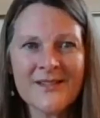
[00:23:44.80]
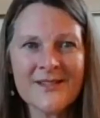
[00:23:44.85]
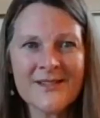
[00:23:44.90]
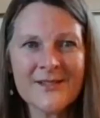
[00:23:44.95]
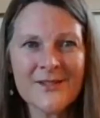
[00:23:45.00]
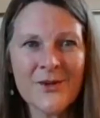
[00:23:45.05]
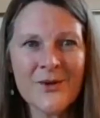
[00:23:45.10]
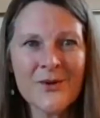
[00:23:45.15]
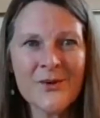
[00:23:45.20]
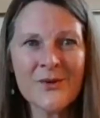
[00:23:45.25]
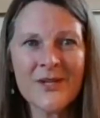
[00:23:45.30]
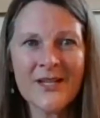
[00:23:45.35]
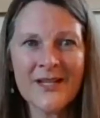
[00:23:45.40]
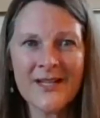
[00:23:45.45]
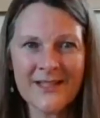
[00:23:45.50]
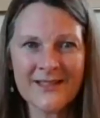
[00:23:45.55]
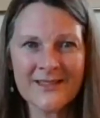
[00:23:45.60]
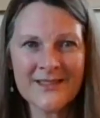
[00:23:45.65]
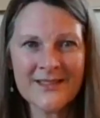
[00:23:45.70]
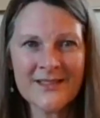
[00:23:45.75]
so
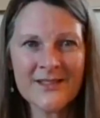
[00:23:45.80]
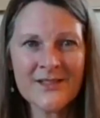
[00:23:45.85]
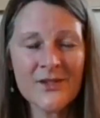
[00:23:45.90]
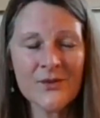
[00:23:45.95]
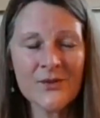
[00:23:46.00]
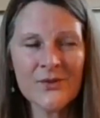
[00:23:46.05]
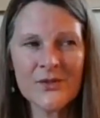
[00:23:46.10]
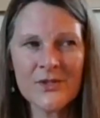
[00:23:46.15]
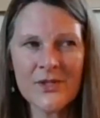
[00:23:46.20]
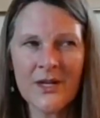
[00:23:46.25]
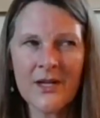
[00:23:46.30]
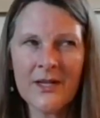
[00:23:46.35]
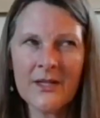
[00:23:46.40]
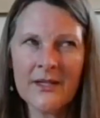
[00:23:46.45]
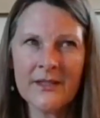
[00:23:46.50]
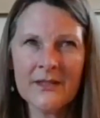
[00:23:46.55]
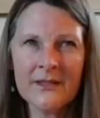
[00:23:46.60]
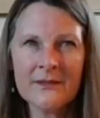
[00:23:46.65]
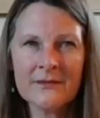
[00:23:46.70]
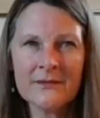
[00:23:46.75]
connected, so
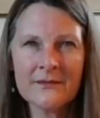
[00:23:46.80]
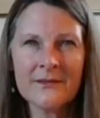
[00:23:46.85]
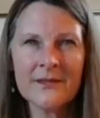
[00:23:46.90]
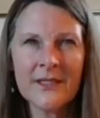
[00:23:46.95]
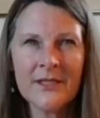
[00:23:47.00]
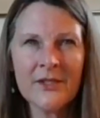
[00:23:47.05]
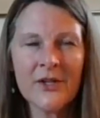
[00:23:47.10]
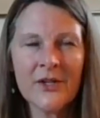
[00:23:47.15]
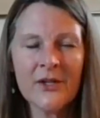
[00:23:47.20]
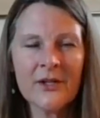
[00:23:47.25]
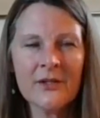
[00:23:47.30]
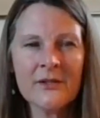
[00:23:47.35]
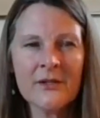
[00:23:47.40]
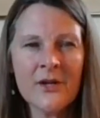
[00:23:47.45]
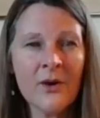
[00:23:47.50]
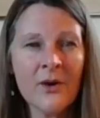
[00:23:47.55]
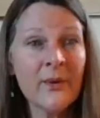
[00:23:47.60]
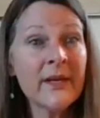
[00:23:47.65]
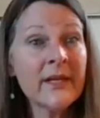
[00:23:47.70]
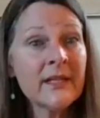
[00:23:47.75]
solid in her
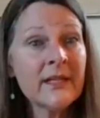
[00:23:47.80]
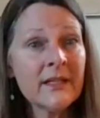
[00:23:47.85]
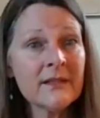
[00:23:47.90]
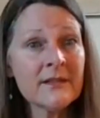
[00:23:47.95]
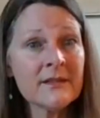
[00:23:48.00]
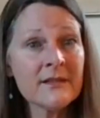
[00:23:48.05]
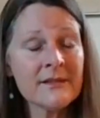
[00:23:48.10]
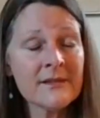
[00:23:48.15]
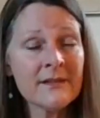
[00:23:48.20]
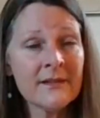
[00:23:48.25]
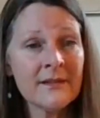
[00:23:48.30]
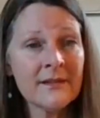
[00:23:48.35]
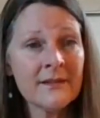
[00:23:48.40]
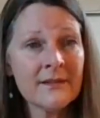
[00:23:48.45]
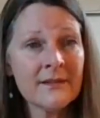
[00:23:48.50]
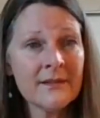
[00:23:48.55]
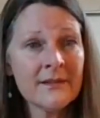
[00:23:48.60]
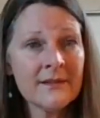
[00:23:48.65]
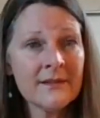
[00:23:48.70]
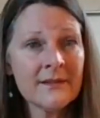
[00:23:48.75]
knowingness.
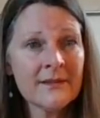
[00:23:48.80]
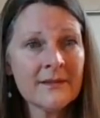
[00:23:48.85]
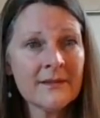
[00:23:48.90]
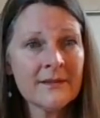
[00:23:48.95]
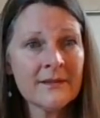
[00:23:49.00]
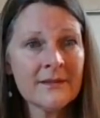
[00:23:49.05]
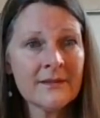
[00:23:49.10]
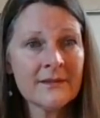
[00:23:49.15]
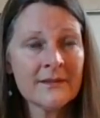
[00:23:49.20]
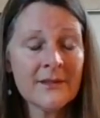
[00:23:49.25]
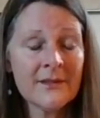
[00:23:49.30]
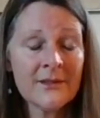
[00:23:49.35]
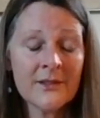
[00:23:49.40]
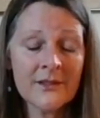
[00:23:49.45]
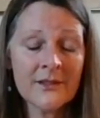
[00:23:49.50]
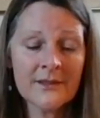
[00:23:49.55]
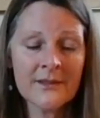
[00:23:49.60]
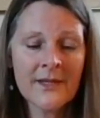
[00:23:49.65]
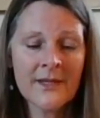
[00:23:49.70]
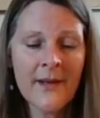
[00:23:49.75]

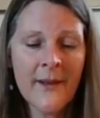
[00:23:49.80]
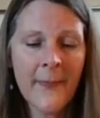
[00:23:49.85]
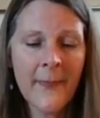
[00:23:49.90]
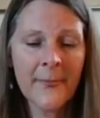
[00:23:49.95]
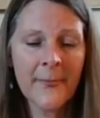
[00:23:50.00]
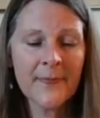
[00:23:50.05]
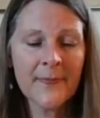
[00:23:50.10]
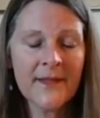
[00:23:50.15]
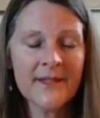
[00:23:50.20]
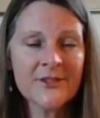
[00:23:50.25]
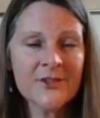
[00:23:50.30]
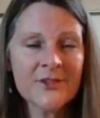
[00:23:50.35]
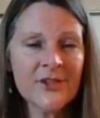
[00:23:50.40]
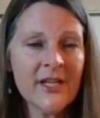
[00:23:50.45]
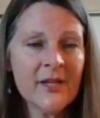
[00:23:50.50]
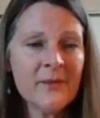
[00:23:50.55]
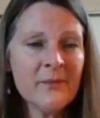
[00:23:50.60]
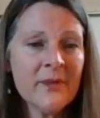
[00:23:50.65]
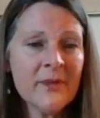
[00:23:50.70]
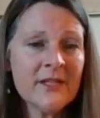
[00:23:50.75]
Yeah. And she
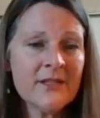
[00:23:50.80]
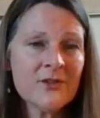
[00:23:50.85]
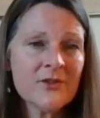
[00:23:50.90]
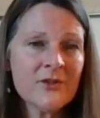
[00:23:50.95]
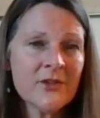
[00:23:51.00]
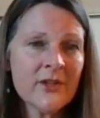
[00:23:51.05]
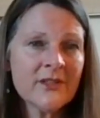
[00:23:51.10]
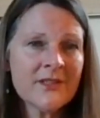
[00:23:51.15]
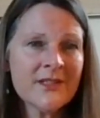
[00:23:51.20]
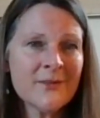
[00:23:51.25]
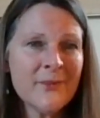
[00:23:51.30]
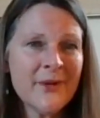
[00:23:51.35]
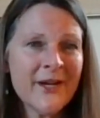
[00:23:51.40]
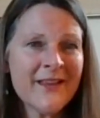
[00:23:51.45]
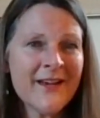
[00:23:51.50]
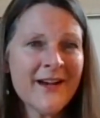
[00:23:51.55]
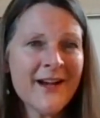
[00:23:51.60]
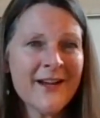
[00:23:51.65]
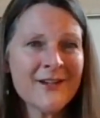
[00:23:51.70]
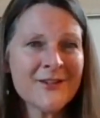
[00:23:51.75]
had been instructed by
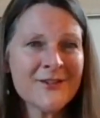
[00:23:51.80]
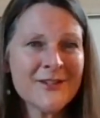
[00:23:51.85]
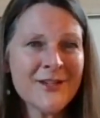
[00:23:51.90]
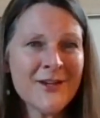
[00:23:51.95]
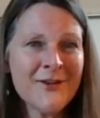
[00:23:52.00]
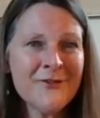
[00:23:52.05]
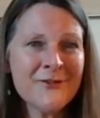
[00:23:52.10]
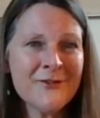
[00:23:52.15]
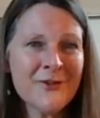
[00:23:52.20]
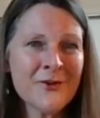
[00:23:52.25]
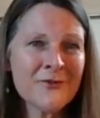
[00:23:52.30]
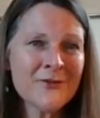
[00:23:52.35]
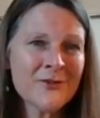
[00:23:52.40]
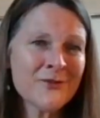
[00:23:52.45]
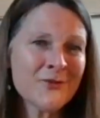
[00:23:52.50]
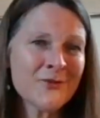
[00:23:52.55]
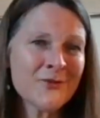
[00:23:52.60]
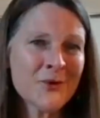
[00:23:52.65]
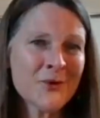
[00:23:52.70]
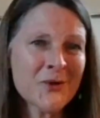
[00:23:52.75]
the higher self for over
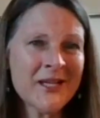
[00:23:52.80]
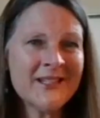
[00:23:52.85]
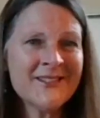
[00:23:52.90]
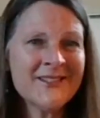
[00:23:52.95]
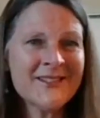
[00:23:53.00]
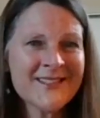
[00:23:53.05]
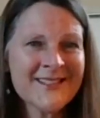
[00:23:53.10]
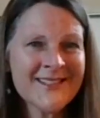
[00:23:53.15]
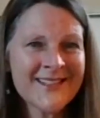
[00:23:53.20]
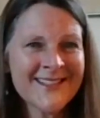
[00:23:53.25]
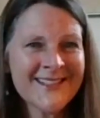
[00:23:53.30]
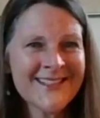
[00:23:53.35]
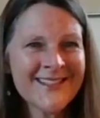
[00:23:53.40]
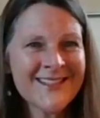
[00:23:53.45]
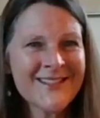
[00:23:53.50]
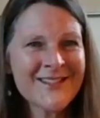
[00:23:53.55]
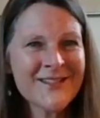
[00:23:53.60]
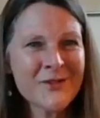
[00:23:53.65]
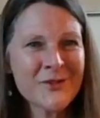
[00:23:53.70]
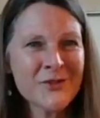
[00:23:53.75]
40 years.
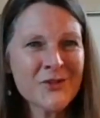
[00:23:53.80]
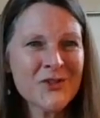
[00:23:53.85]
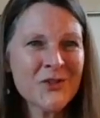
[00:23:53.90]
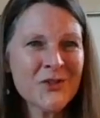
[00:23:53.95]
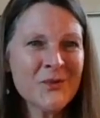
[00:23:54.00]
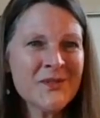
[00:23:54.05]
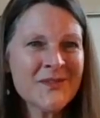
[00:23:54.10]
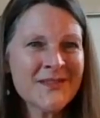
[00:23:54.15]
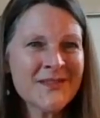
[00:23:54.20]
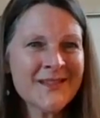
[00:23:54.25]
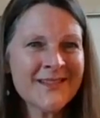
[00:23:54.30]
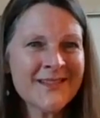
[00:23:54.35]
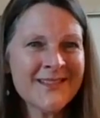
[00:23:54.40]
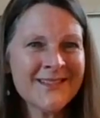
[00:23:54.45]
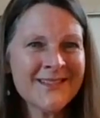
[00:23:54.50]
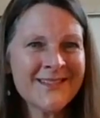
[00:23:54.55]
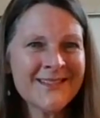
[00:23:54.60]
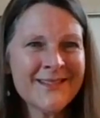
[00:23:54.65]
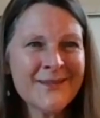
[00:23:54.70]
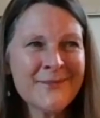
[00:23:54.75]
So she was
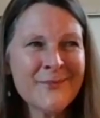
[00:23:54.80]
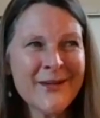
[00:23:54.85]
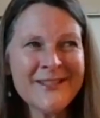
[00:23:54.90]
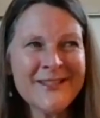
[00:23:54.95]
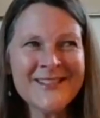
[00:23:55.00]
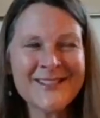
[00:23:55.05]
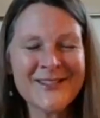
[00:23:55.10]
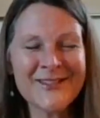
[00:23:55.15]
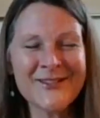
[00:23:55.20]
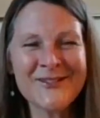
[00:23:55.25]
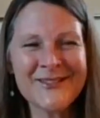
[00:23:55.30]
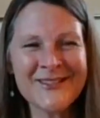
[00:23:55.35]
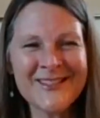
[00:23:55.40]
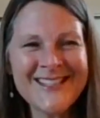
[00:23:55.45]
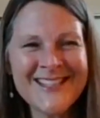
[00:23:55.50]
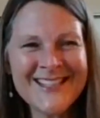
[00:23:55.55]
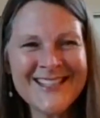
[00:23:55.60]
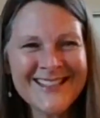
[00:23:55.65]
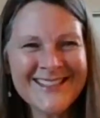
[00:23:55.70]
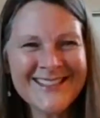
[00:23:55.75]
the best
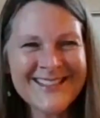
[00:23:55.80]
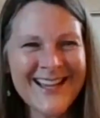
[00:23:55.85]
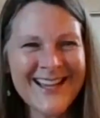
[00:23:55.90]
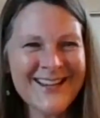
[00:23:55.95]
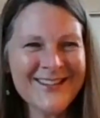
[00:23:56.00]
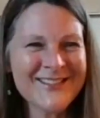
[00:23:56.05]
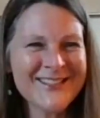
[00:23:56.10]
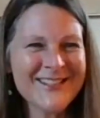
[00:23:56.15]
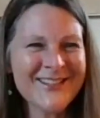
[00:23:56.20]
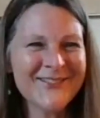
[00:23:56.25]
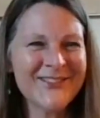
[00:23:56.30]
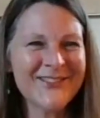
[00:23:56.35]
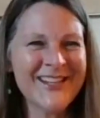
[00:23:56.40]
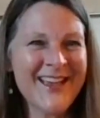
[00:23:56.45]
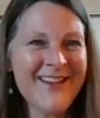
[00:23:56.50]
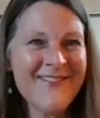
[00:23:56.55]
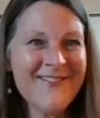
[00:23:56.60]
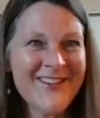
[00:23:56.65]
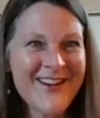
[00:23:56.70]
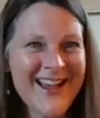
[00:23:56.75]
student the higher self had
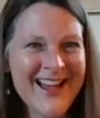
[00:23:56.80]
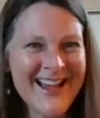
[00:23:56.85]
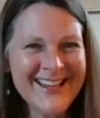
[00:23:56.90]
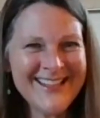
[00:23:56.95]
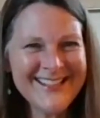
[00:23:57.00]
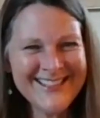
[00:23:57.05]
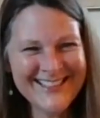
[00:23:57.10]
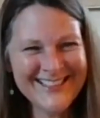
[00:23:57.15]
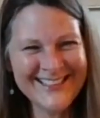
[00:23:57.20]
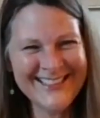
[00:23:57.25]
ever had,